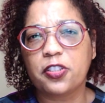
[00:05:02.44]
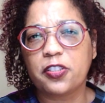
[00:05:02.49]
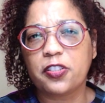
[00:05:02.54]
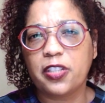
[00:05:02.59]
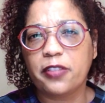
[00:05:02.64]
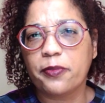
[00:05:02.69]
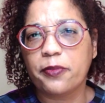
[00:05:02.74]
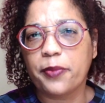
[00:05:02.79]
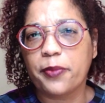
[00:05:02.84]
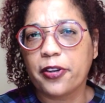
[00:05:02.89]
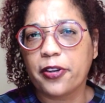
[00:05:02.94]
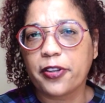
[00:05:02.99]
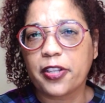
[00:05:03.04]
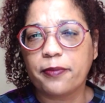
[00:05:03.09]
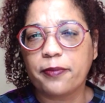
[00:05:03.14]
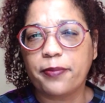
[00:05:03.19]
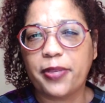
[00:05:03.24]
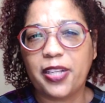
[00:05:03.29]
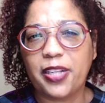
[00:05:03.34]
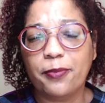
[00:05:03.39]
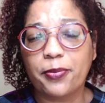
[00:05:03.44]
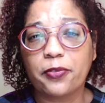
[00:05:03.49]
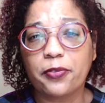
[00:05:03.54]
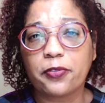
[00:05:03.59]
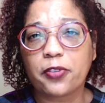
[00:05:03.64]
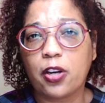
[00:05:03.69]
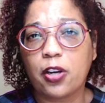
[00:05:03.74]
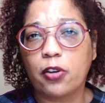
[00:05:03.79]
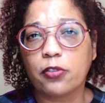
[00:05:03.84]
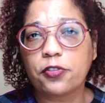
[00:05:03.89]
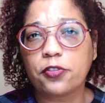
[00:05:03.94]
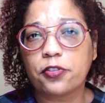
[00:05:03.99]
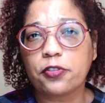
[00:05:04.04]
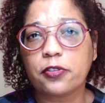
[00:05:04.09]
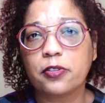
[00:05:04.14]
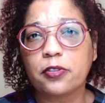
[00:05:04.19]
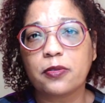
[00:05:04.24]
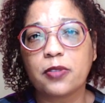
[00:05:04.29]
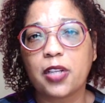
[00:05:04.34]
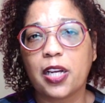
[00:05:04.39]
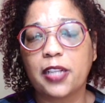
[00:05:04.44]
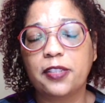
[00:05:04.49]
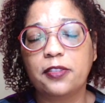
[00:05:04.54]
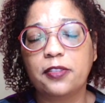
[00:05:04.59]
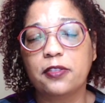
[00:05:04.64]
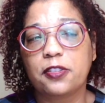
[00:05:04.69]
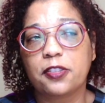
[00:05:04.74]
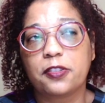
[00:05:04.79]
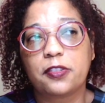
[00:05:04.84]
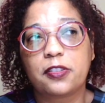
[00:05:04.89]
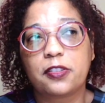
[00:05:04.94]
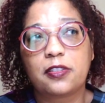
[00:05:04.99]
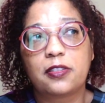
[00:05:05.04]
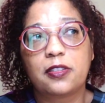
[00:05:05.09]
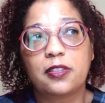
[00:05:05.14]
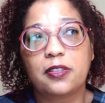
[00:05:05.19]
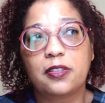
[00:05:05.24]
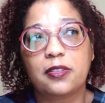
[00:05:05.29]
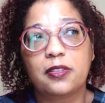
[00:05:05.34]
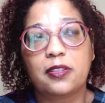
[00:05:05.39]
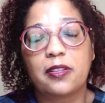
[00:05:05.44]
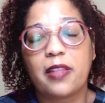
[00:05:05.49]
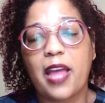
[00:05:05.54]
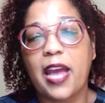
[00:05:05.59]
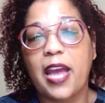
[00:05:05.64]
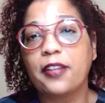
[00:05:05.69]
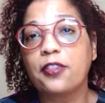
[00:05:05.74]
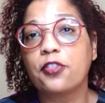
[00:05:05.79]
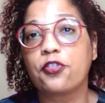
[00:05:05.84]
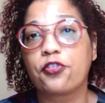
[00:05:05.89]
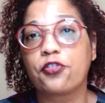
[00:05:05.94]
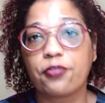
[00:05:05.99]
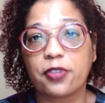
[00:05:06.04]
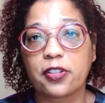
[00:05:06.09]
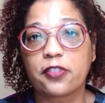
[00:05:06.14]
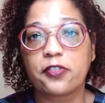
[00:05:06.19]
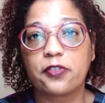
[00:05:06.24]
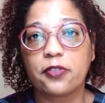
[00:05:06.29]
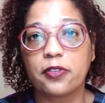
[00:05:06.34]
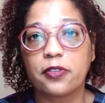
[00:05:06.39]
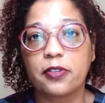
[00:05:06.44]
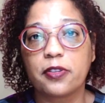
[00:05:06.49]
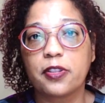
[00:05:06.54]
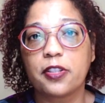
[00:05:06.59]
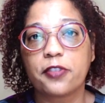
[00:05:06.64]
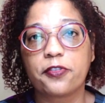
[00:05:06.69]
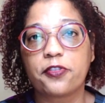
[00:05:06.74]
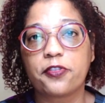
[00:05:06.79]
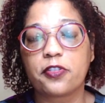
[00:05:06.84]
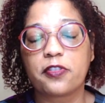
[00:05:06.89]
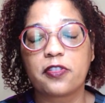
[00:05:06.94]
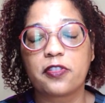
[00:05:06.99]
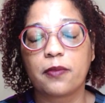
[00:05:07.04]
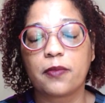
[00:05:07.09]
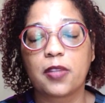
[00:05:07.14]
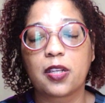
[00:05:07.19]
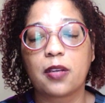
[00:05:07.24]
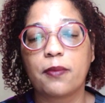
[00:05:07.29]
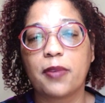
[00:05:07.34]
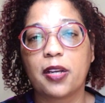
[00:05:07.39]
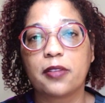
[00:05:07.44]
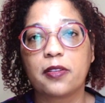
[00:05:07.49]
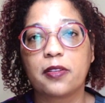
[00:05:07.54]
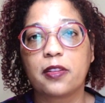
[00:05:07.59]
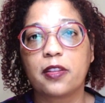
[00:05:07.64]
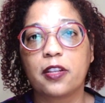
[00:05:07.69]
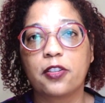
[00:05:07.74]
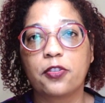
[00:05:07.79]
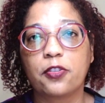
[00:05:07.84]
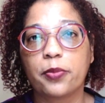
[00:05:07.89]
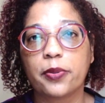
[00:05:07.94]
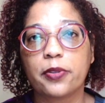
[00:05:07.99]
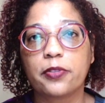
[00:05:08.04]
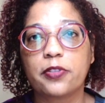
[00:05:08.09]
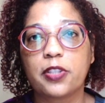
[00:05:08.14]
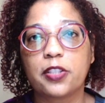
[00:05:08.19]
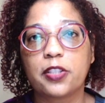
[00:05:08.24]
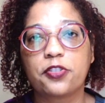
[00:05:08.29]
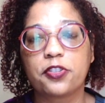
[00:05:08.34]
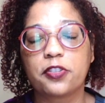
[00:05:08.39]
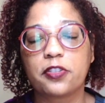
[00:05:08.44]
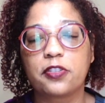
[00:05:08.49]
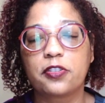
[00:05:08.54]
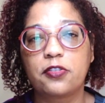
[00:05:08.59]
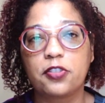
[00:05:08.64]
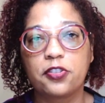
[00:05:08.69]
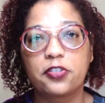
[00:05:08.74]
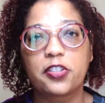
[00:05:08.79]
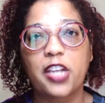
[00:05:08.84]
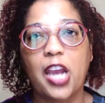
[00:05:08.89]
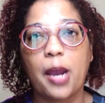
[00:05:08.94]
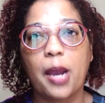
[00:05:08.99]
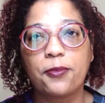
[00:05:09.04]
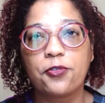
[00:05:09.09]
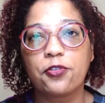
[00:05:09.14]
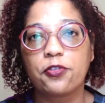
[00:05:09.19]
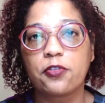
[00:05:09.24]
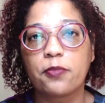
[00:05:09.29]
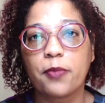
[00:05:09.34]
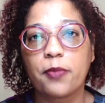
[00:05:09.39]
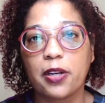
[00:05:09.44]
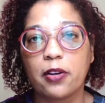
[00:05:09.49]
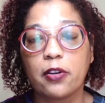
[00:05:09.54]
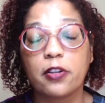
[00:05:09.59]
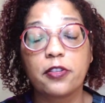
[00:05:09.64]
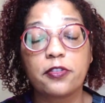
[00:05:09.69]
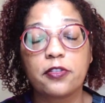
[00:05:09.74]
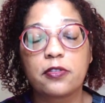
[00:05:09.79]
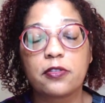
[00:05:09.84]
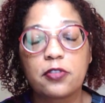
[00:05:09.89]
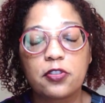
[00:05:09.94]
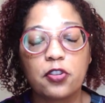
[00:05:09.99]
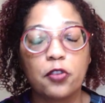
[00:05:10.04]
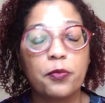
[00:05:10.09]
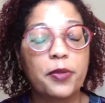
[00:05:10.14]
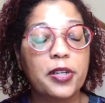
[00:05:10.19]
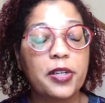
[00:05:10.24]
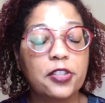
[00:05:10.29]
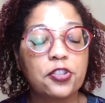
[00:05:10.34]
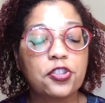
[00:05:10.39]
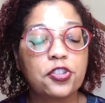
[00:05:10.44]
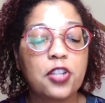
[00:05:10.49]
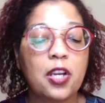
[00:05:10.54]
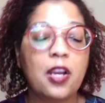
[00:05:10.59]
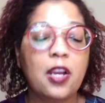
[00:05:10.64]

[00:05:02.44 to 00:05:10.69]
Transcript: Native American people culture. I just that and the trickster. There's just something about the Thunderbird that just captures my heart so much.